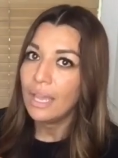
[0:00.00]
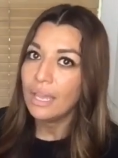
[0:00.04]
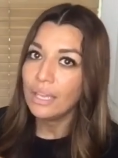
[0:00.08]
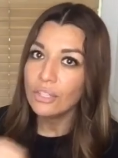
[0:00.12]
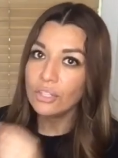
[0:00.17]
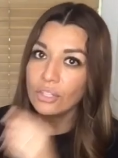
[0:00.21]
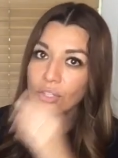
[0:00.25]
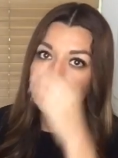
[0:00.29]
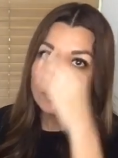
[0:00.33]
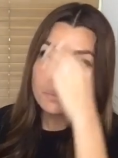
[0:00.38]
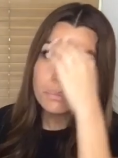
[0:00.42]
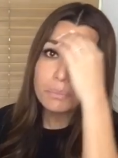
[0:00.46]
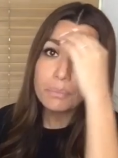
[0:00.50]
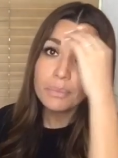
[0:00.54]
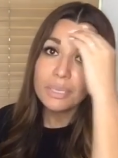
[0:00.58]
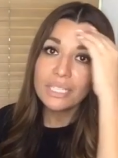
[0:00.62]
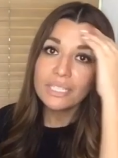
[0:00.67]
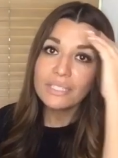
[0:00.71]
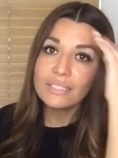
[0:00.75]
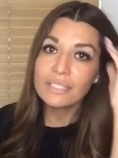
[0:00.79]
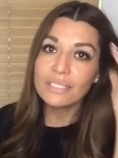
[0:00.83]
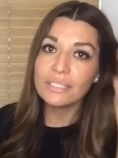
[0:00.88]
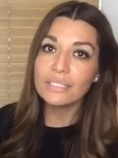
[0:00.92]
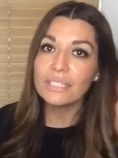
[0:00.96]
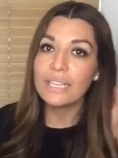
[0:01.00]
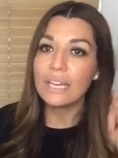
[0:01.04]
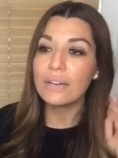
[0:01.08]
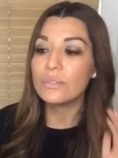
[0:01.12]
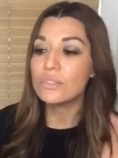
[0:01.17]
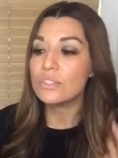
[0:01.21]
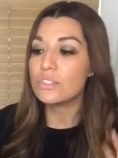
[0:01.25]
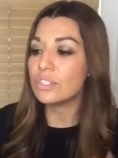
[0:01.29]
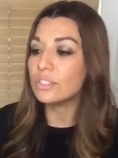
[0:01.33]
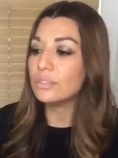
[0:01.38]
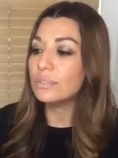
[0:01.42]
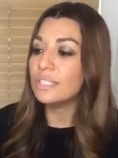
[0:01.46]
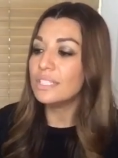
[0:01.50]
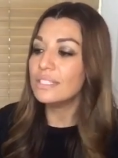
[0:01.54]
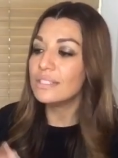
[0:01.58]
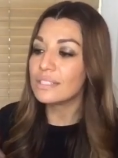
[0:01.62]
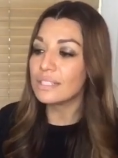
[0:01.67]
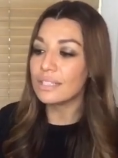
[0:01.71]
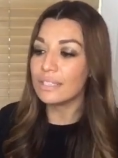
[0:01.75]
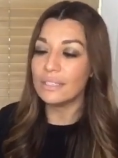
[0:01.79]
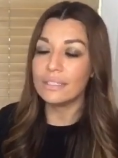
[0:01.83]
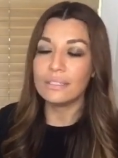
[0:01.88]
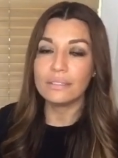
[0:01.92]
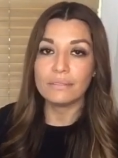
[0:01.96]
You must allow students
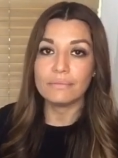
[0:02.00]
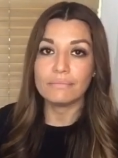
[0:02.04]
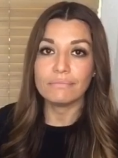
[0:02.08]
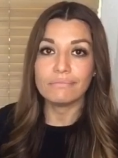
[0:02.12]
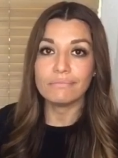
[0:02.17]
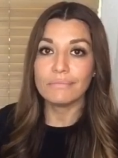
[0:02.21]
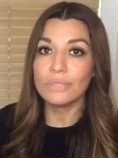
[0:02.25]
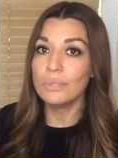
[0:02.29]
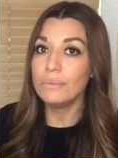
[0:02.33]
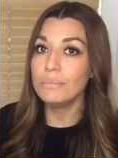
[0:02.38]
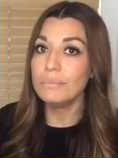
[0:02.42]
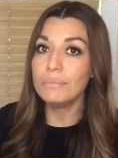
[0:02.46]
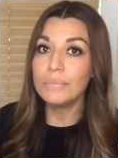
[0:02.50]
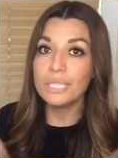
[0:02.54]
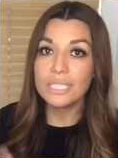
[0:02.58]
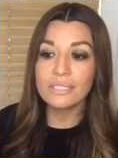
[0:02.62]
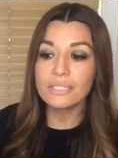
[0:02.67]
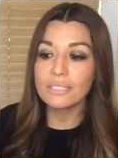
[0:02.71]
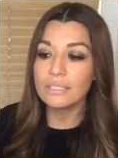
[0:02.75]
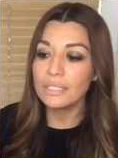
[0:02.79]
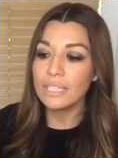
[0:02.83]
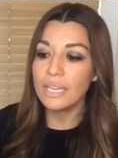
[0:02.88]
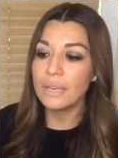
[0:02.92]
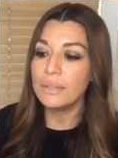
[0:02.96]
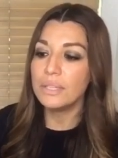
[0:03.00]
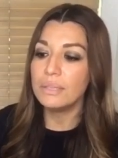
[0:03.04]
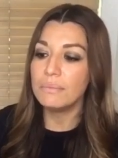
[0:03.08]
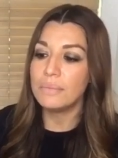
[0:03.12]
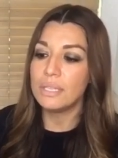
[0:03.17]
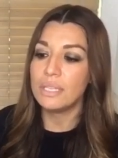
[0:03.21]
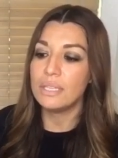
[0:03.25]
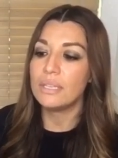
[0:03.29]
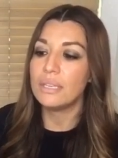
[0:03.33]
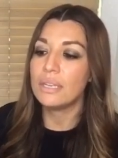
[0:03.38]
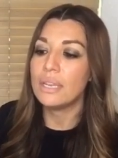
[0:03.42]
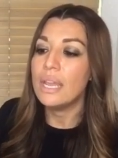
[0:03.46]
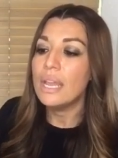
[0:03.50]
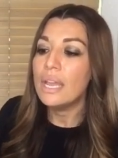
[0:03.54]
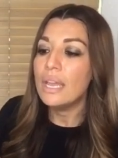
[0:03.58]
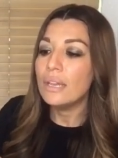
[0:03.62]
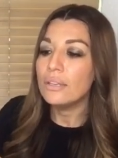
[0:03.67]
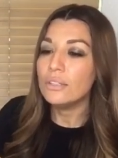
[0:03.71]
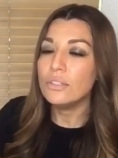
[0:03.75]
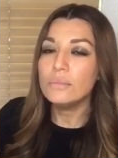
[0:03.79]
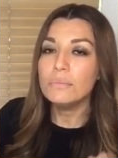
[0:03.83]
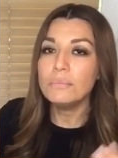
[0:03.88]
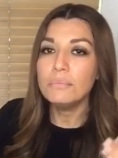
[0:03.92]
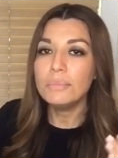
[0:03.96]
in. You must allow them in.
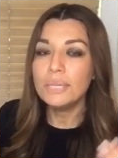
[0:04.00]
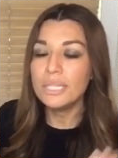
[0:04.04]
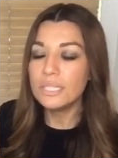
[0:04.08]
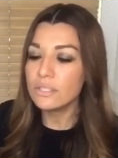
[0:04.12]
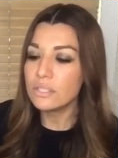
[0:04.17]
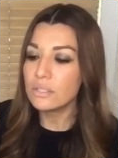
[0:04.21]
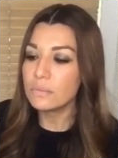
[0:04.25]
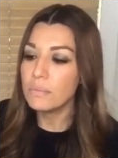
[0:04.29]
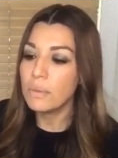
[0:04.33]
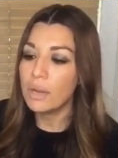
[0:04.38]
You must